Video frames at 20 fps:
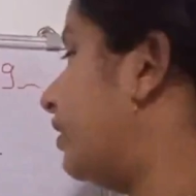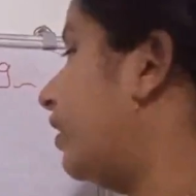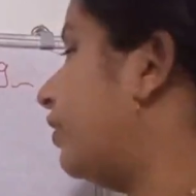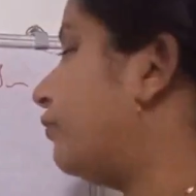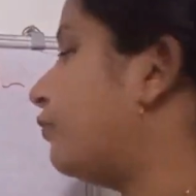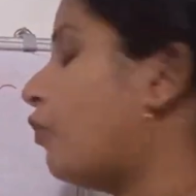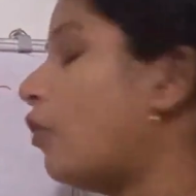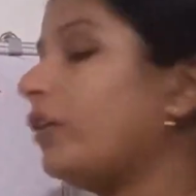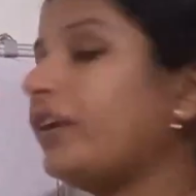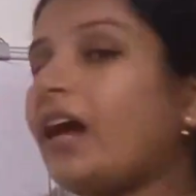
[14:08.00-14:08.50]

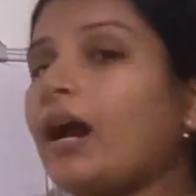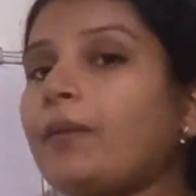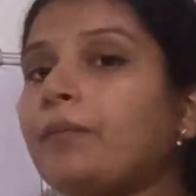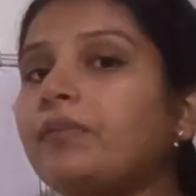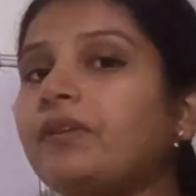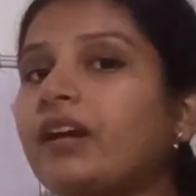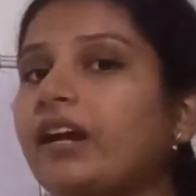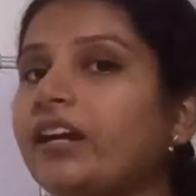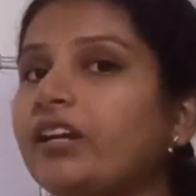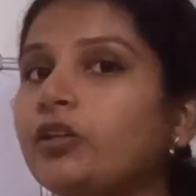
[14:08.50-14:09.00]
that what I
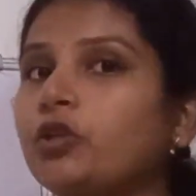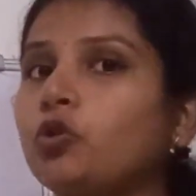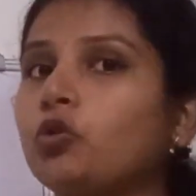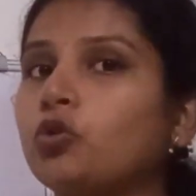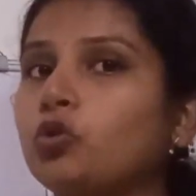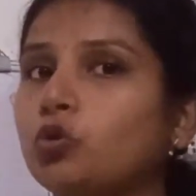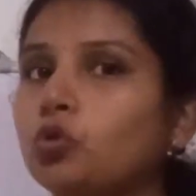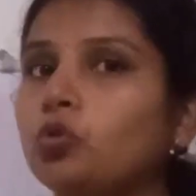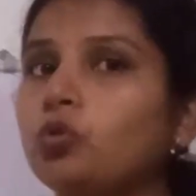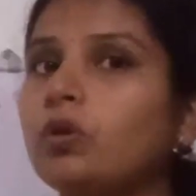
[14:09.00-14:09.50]
am trying
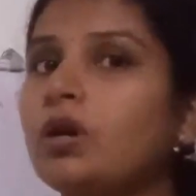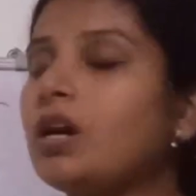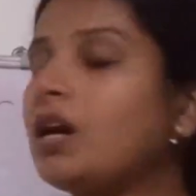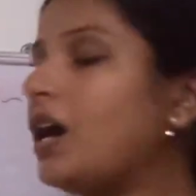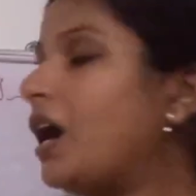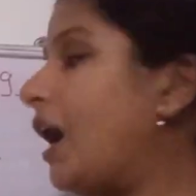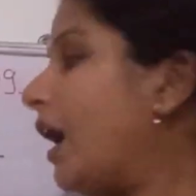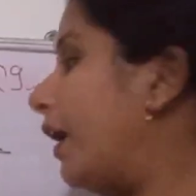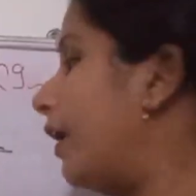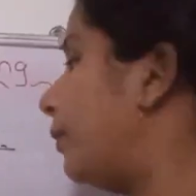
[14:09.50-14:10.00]
to do,
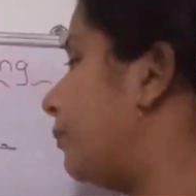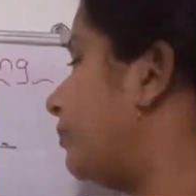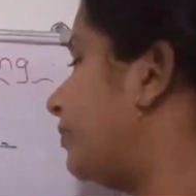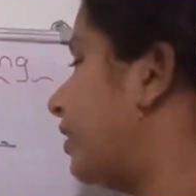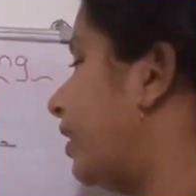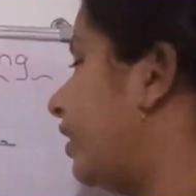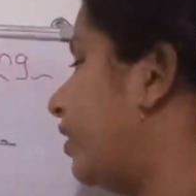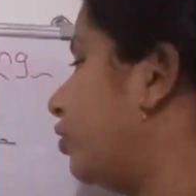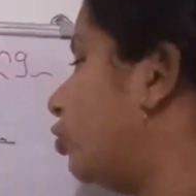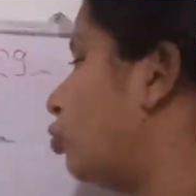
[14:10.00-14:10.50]
I am
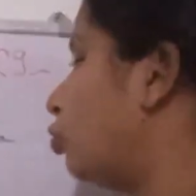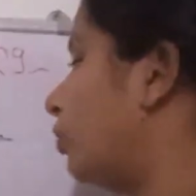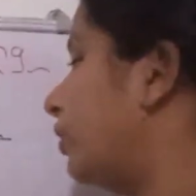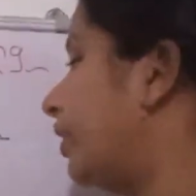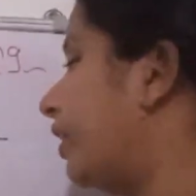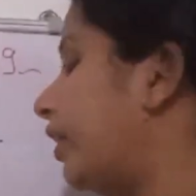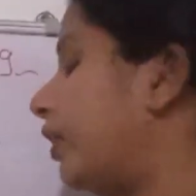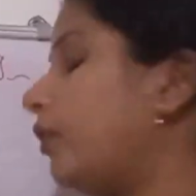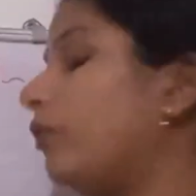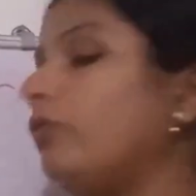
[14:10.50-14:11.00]
trying to
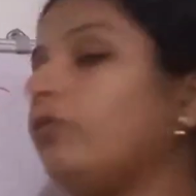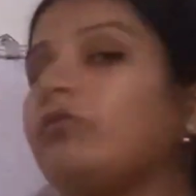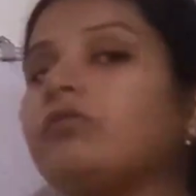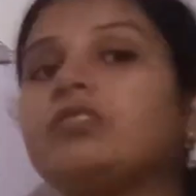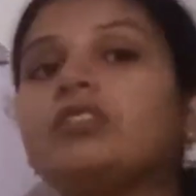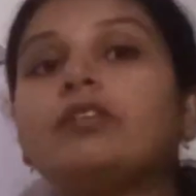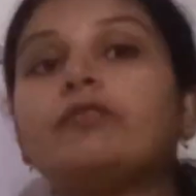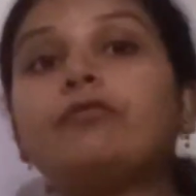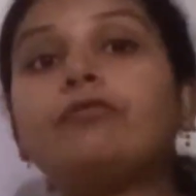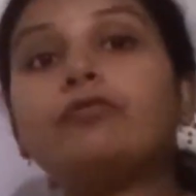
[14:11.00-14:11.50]
give
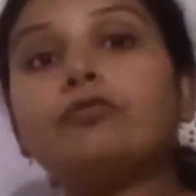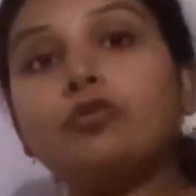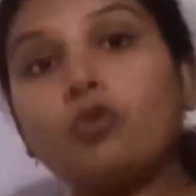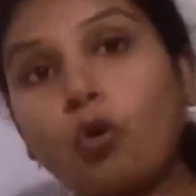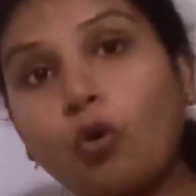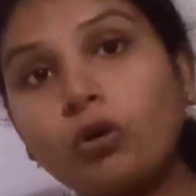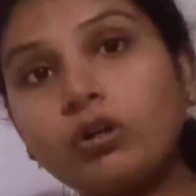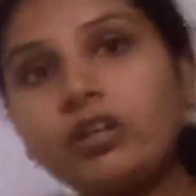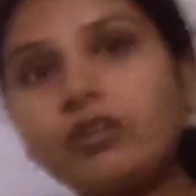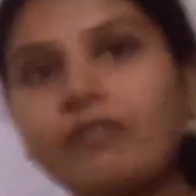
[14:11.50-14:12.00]
the
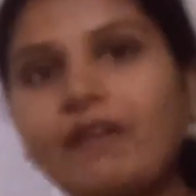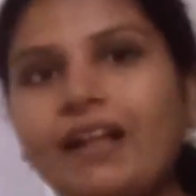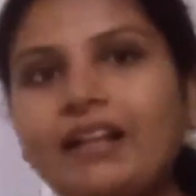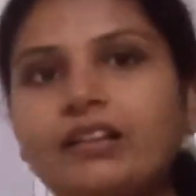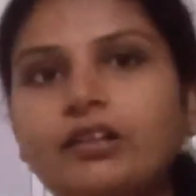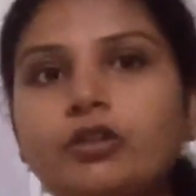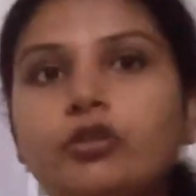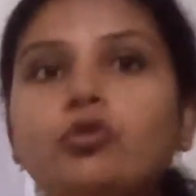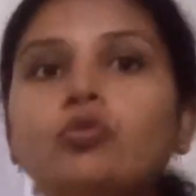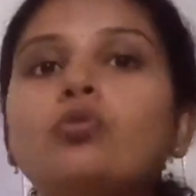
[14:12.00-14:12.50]
float
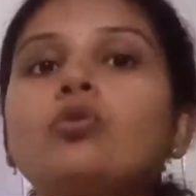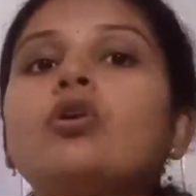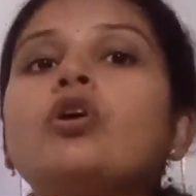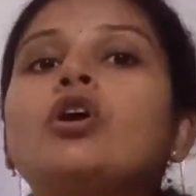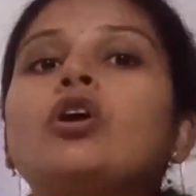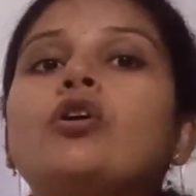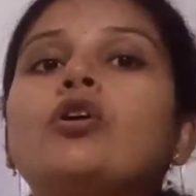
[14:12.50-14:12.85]
value